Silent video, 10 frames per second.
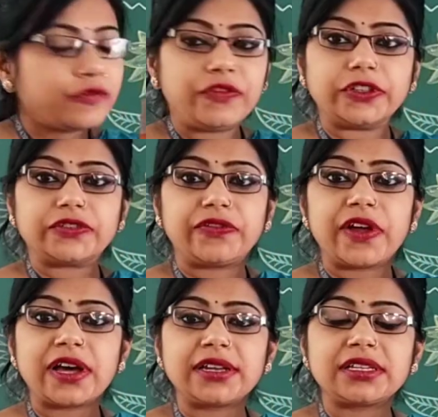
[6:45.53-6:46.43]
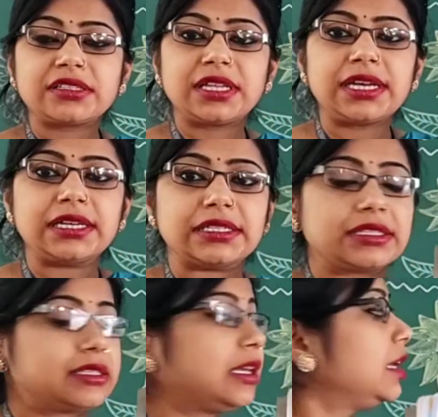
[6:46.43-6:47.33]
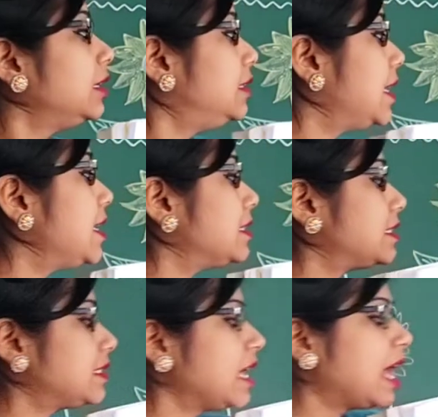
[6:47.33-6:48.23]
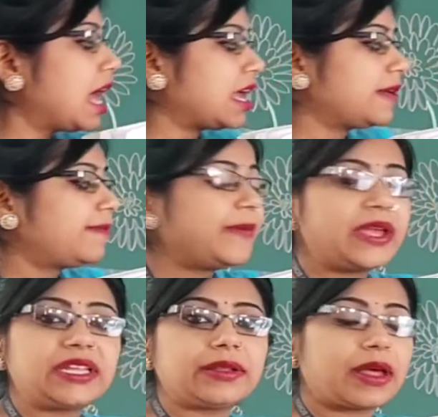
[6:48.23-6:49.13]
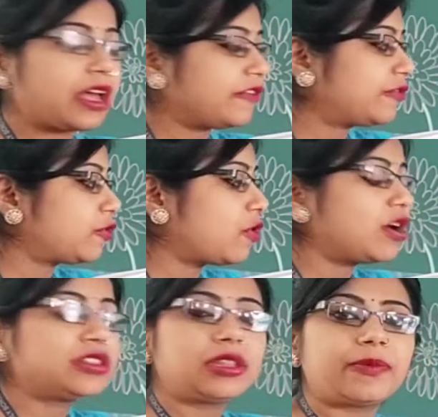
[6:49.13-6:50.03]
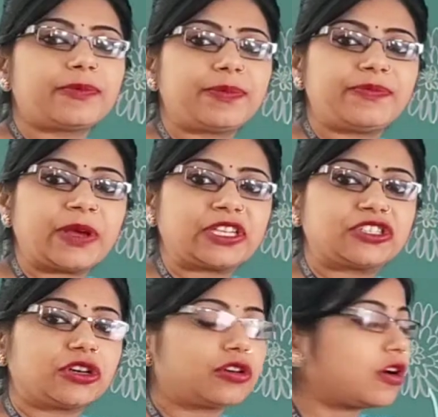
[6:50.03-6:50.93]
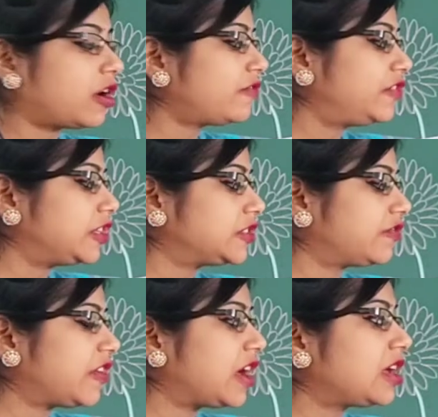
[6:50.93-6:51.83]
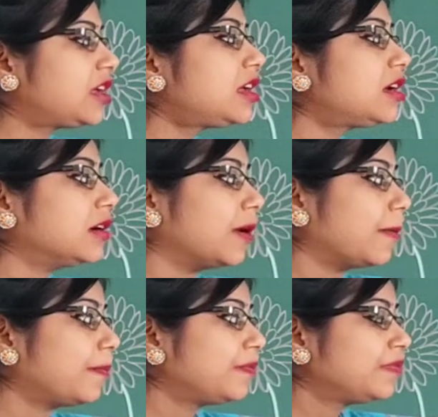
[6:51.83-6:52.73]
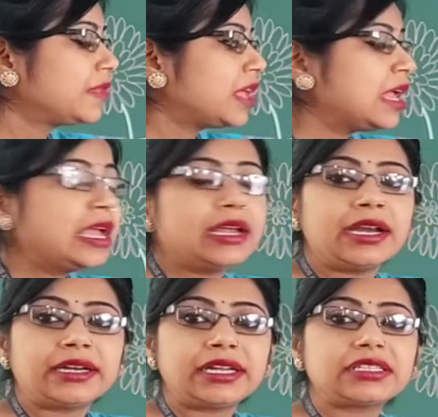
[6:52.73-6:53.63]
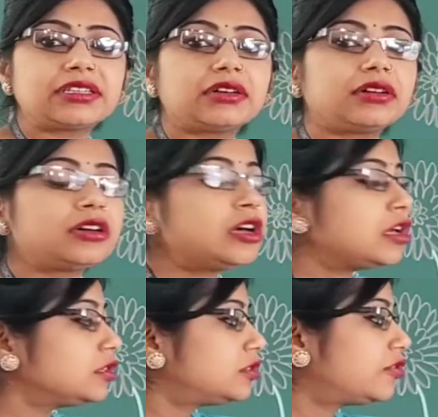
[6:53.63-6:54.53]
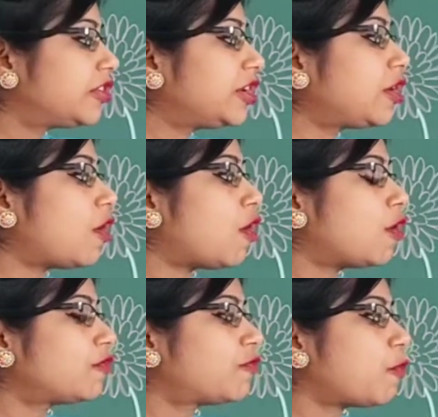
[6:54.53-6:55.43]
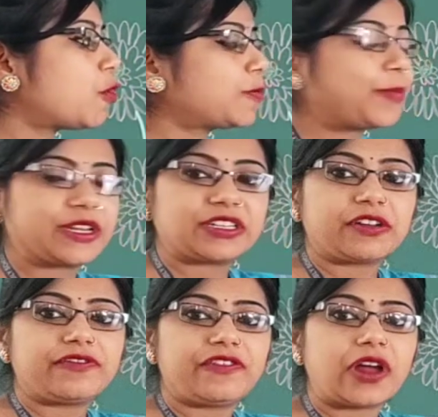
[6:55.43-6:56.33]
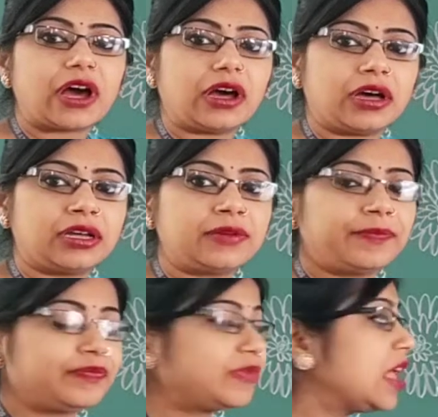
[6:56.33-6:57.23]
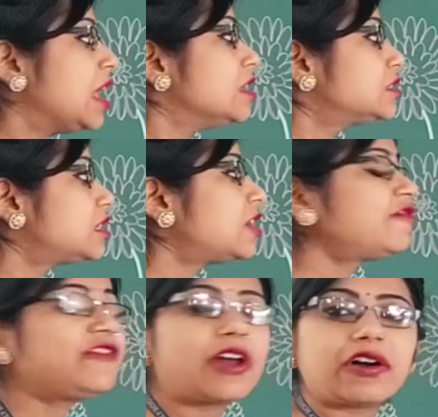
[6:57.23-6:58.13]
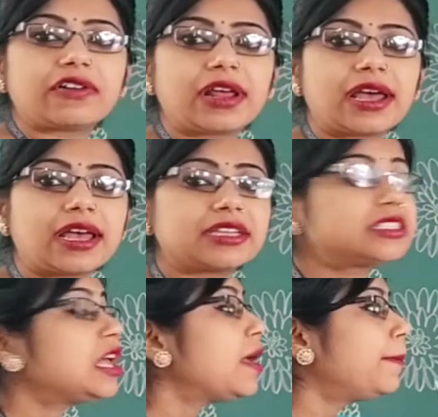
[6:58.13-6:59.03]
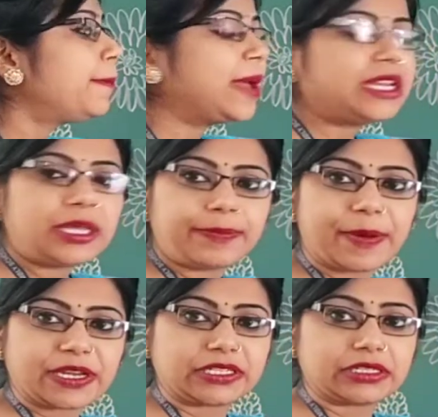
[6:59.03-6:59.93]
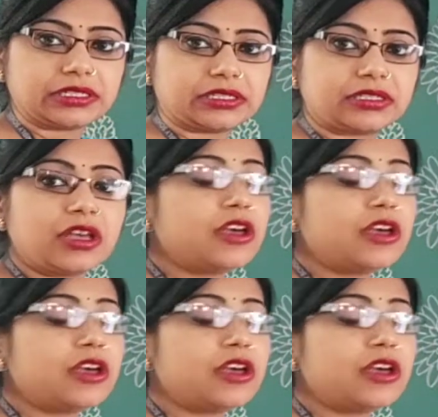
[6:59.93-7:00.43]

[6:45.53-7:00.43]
Which flower is this? Yes, I have drawn the picture of this flower here. It is a 3 or 4 petal flower. Sunflower has many petals.